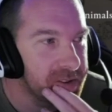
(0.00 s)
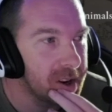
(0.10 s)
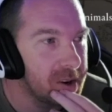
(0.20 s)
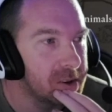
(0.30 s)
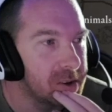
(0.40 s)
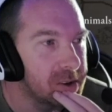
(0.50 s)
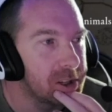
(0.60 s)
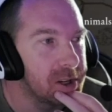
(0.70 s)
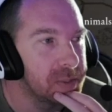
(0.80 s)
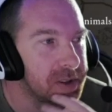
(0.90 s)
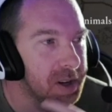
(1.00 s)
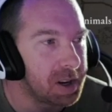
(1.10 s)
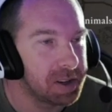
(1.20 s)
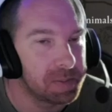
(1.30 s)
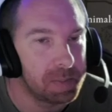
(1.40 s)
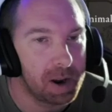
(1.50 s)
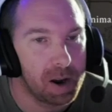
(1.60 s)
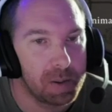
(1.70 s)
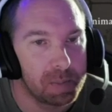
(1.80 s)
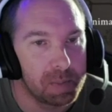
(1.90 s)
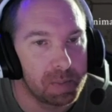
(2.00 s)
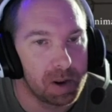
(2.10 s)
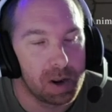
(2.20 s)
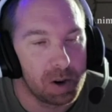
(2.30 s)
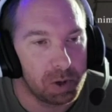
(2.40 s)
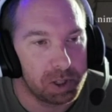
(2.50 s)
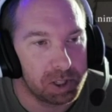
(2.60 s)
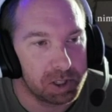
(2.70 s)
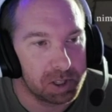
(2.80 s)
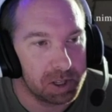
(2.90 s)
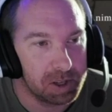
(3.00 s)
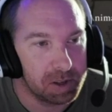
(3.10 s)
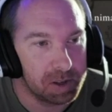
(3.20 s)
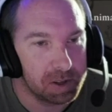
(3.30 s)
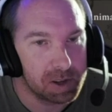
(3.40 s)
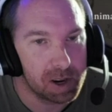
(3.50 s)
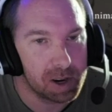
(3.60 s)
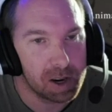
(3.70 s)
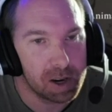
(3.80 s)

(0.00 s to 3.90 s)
longships, lines map, which is in this hut.